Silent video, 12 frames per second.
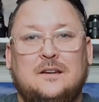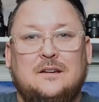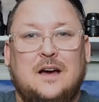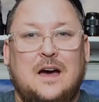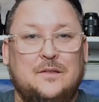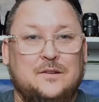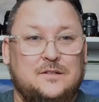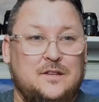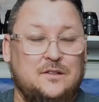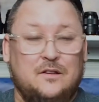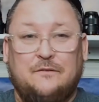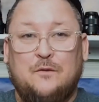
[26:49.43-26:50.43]
on this
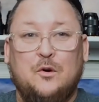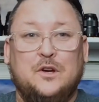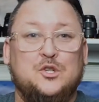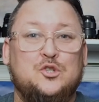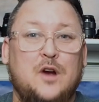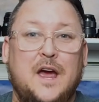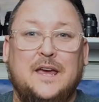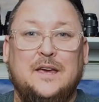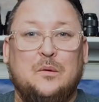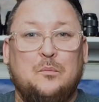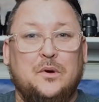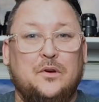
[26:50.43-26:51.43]
thing, the focus tracking
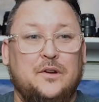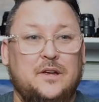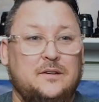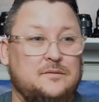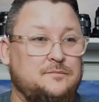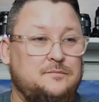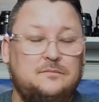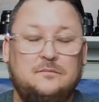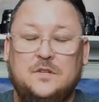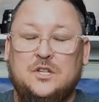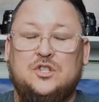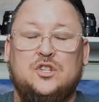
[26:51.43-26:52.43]
ability,
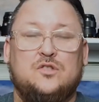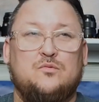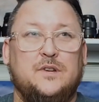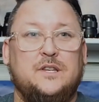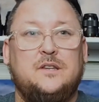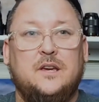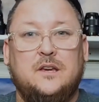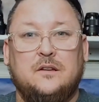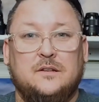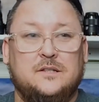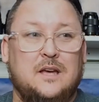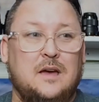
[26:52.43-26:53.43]
is just
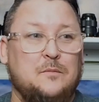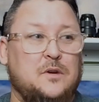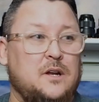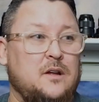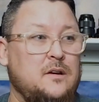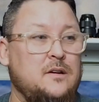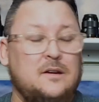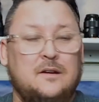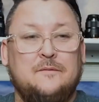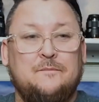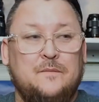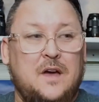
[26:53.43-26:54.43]
ridiculous. I'm gonna,
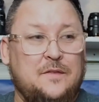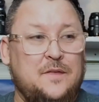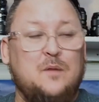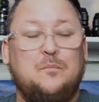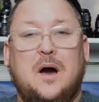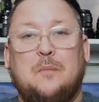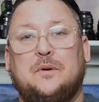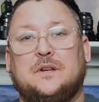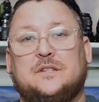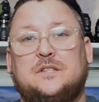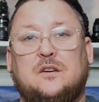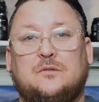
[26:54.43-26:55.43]
I think, pop in
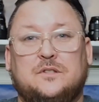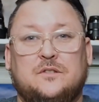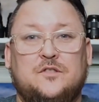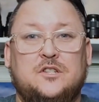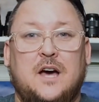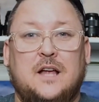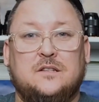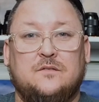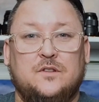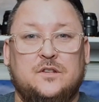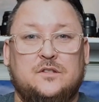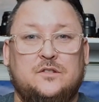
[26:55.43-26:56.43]
a sequence of shots of
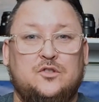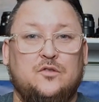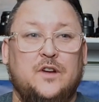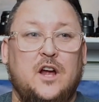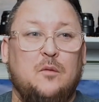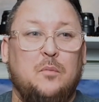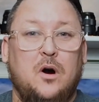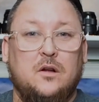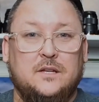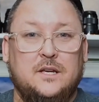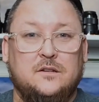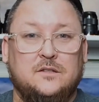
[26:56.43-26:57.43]
this juvenile
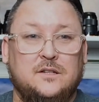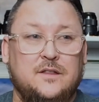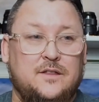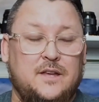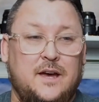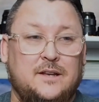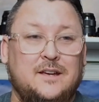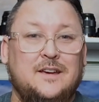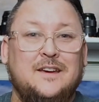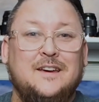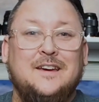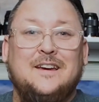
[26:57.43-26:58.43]
bald eagle that,
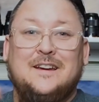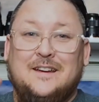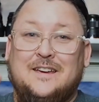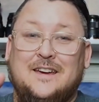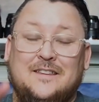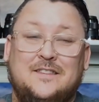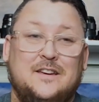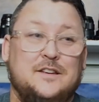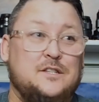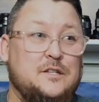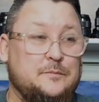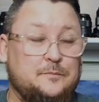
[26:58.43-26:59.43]
get
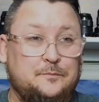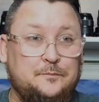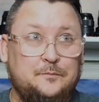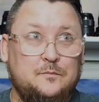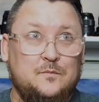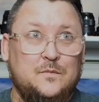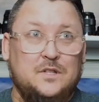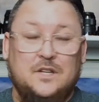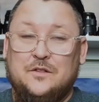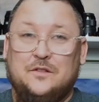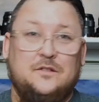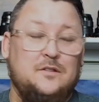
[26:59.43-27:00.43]
this,
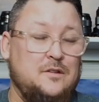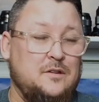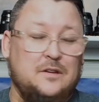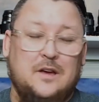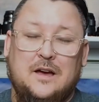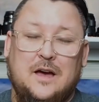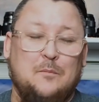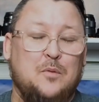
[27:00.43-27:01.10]
and I'm